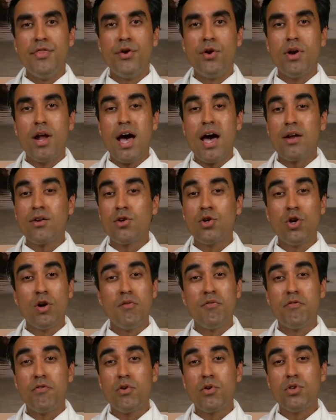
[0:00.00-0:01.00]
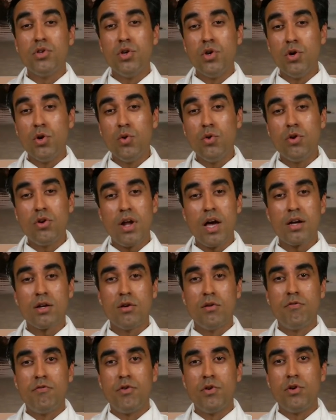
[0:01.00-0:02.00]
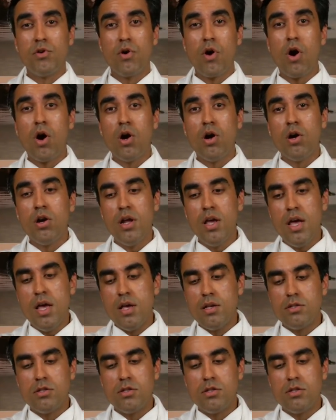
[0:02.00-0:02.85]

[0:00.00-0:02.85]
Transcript: They're not good for you, they're not good for your heart.